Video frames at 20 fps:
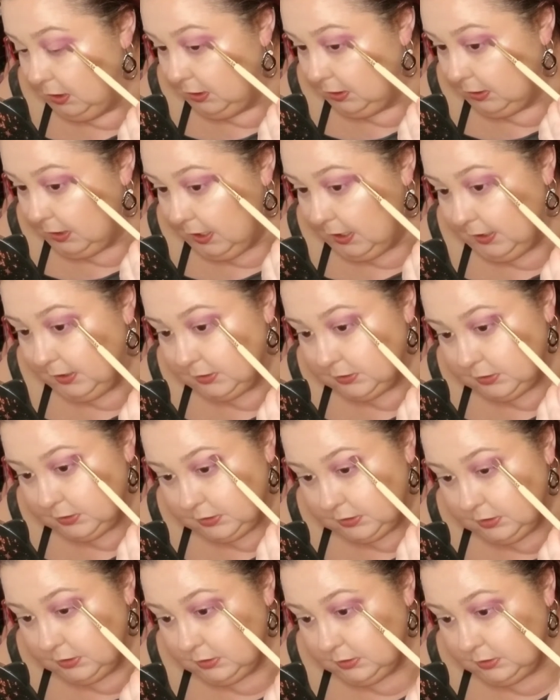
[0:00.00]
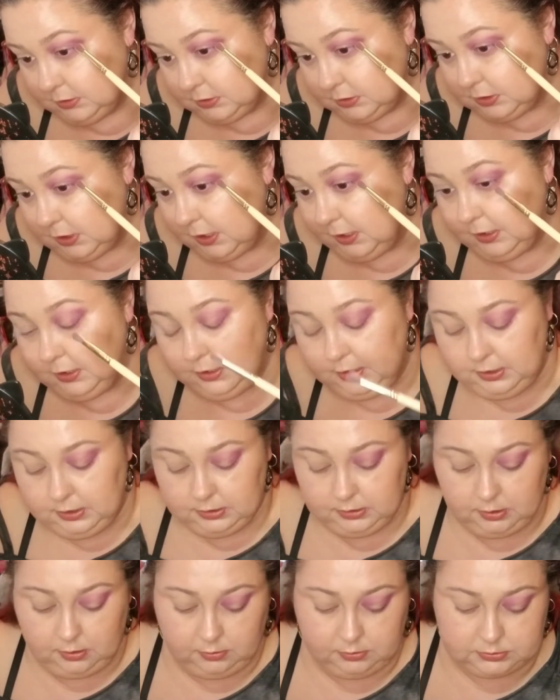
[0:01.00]
cats slightly and
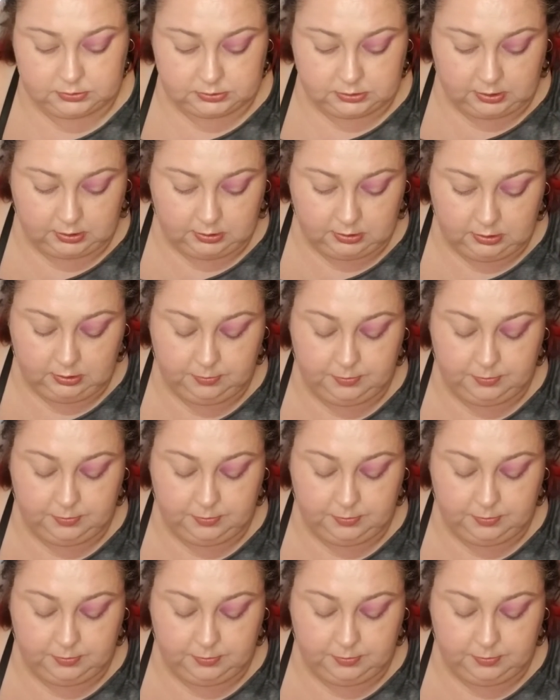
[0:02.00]
dogs slightly.